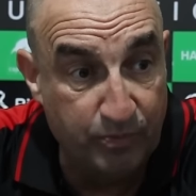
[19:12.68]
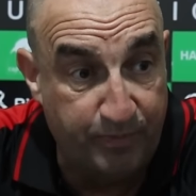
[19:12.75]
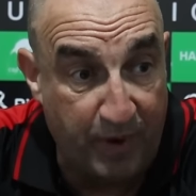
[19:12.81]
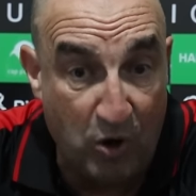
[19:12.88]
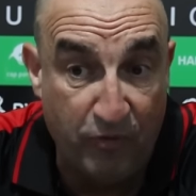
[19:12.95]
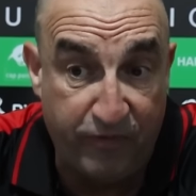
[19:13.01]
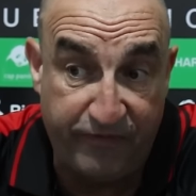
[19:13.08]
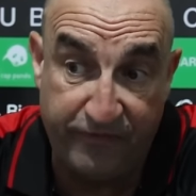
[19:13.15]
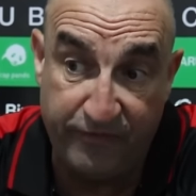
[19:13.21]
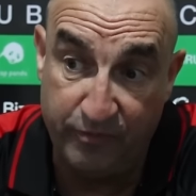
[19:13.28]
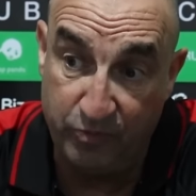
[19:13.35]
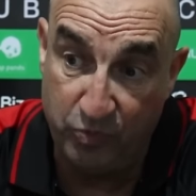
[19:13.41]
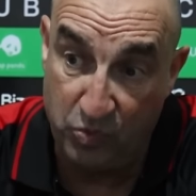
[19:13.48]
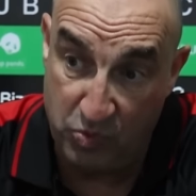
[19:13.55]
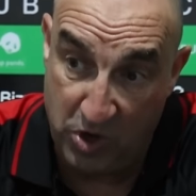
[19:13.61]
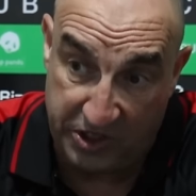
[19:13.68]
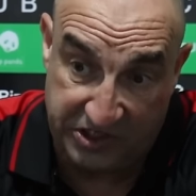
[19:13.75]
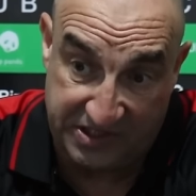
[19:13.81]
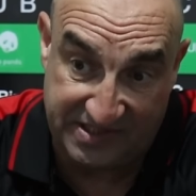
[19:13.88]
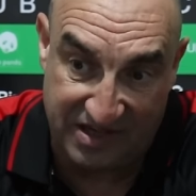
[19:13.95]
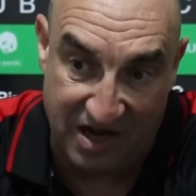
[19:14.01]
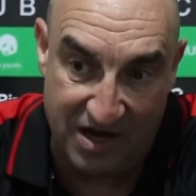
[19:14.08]
both at
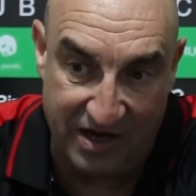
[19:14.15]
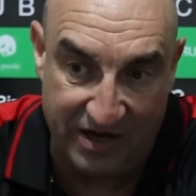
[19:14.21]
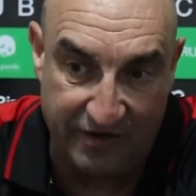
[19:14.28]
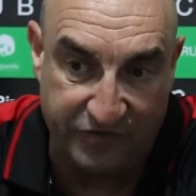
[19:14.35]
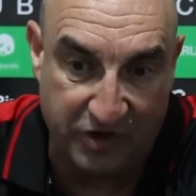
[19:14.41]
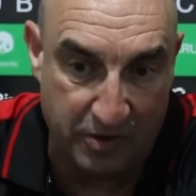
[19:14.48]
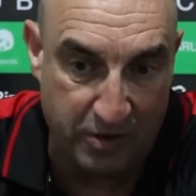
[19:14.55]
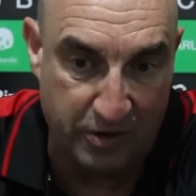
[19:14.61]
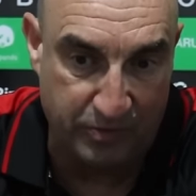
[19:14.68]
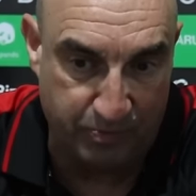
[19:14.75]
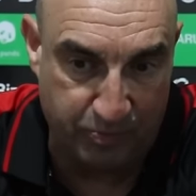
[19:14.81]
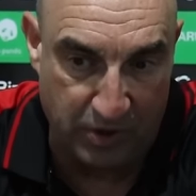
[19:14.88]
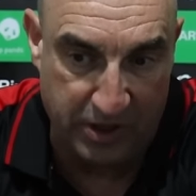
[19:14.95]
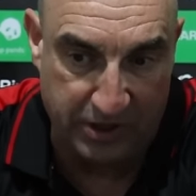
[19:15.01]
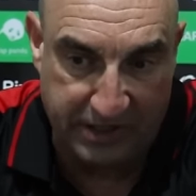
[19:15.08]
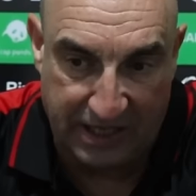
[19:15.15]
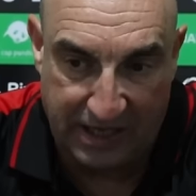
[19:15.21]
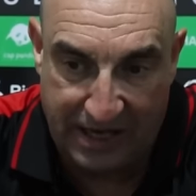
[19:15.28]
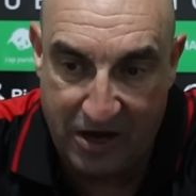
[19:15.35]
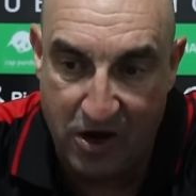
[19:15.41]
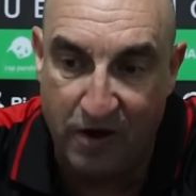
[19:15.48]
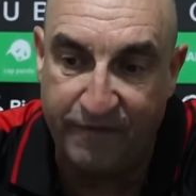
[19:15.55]
the start of the
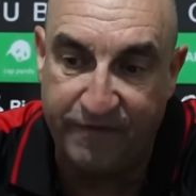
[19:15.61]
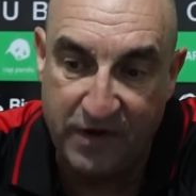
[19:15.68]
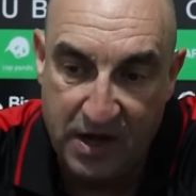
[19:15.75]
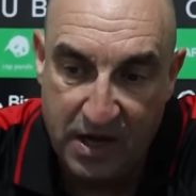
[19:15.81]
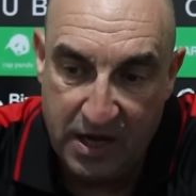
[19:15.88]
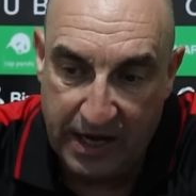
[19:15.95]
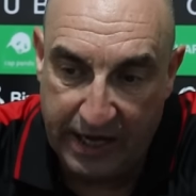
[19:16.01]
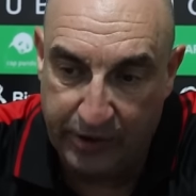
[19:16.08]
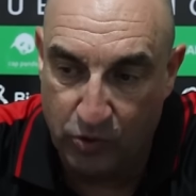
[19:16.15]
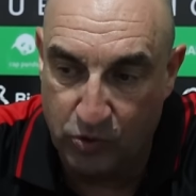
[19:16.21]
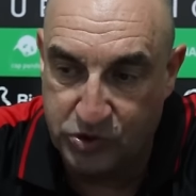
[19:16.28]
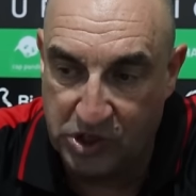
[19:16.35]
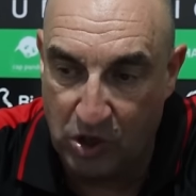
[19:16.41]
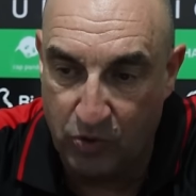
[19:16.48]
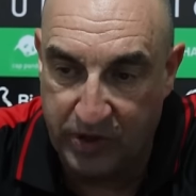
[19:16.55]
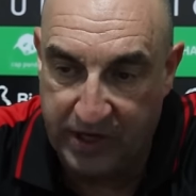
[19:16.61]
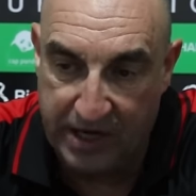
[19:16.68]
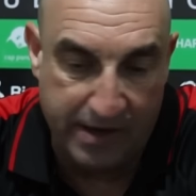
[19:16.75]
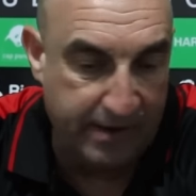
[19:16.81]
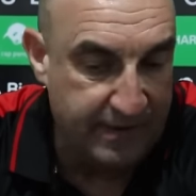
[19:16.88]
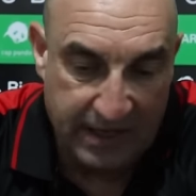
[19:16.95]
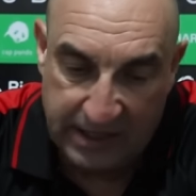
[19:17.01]
layoff and also
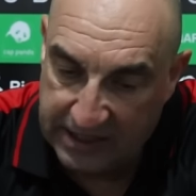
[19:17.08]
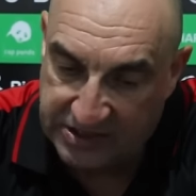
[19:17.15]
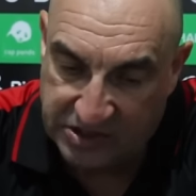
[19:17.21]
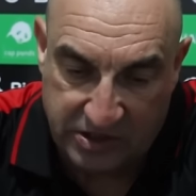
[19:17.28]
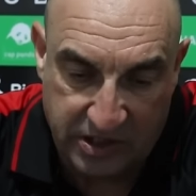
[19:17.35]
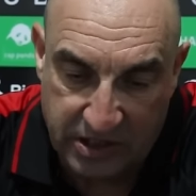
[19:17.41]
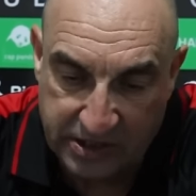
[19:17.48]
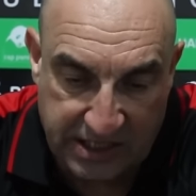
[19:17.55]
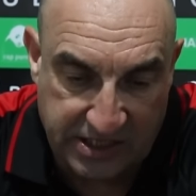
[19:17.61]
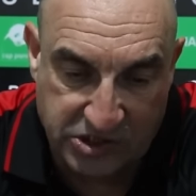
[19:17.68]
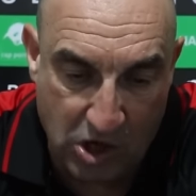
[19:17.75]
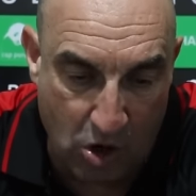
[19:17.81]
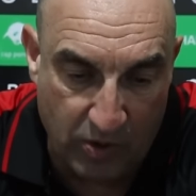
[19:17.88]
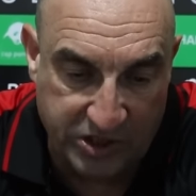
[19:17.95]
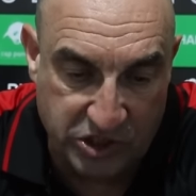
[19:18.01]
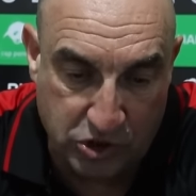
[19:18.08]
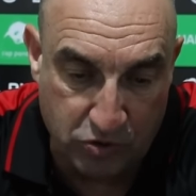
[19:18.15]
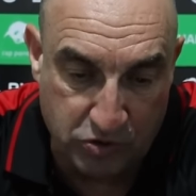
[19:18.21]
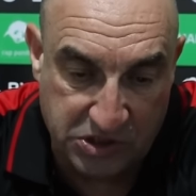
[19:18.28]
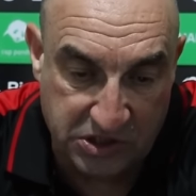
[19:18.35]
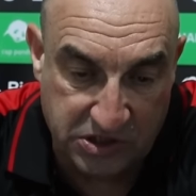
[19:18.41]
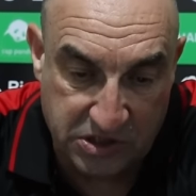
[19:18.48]
here. Listen, there's no
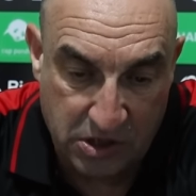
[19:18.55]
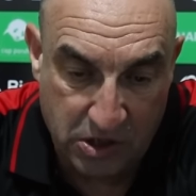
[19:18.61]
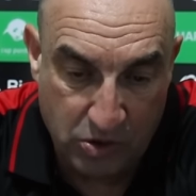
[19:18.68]
excuses.